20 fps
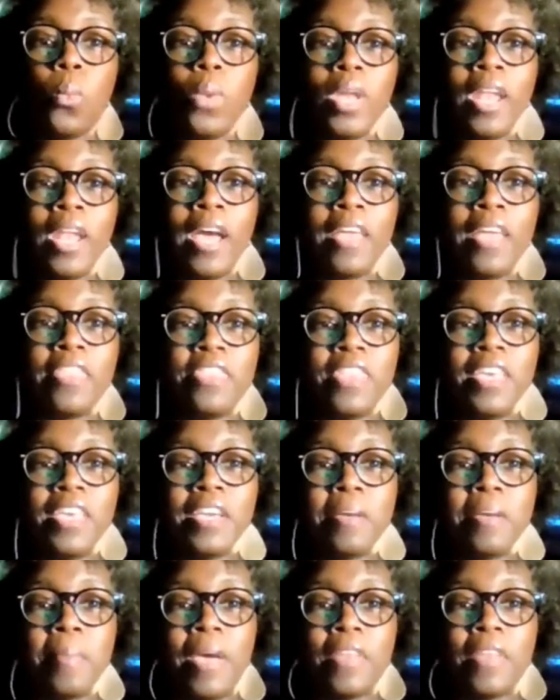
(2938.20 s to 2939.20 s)
when I think
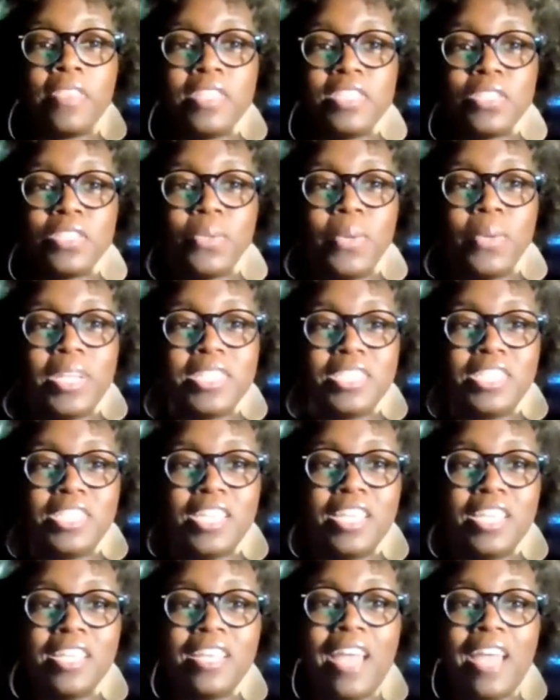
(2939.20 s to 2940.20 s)
about this
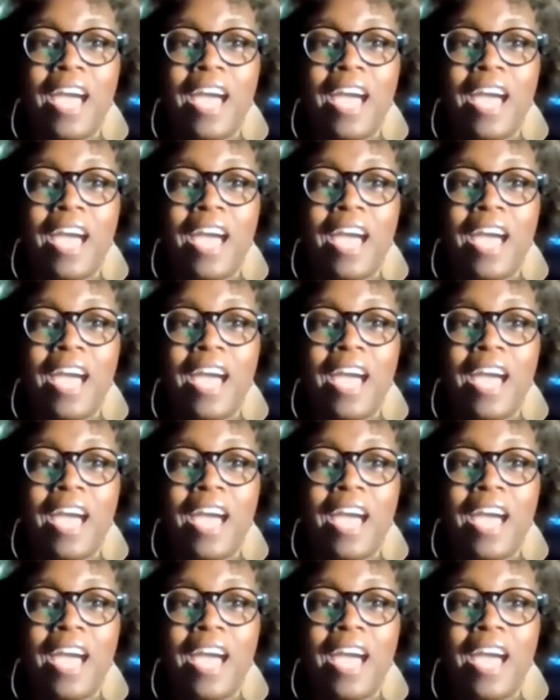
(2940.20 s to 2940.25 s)
question,